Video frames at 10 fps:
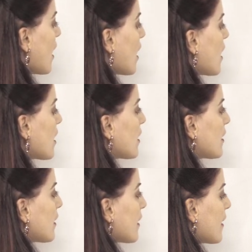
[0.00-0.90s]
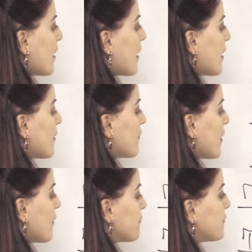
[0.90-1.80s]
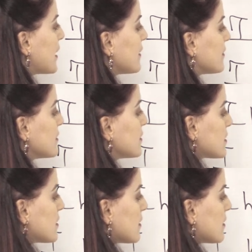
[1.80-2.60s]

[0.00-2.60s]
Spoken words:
I have a friend.